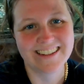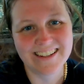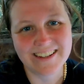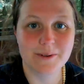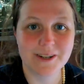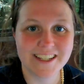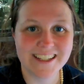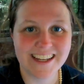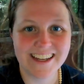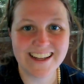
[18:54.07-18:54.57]

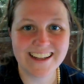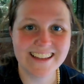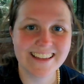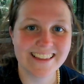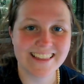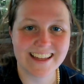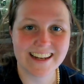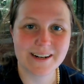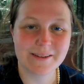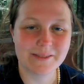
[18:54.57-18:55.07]
But
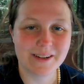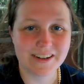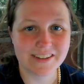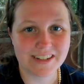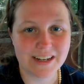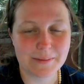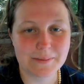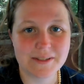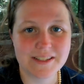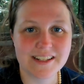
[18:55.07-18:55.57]
yeah, that about
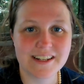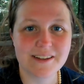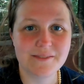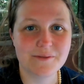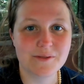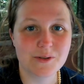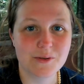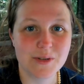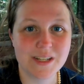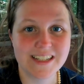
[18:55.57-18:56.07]
wraps it up
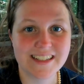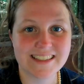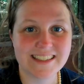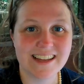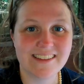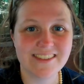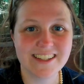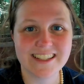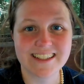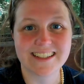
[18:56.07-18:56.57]
for week
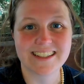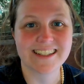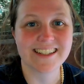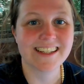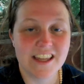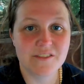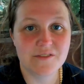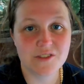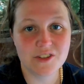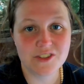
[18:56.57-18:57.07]
7.
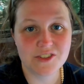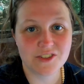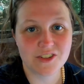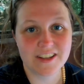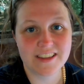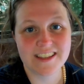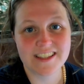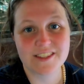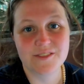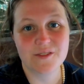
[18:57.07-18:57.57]
If you
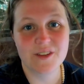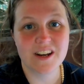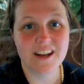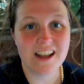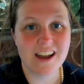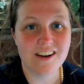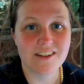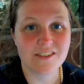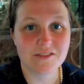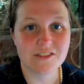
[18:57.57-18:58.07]
enjoyed this
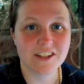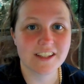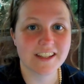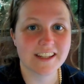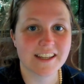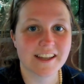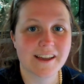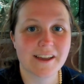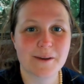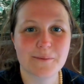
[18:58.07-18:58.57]
video, I would
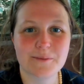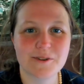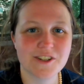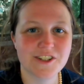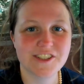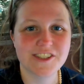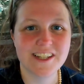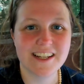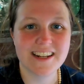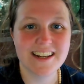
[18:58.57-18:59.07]
really
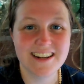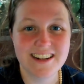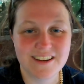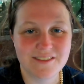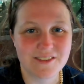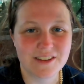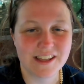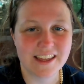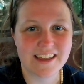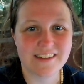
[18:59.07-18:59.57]
appreciate it
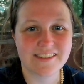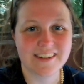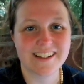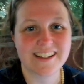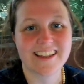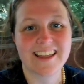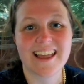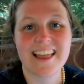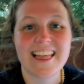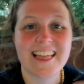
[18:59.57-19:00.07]
if you gave it
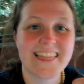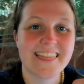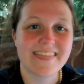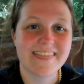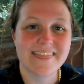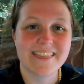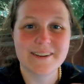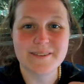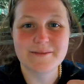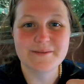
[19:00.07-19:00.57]
a
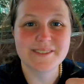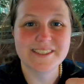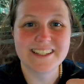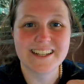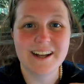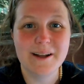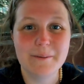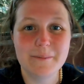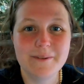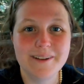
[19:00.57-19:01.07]
thumbs
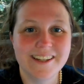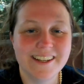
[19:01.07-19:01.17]
up.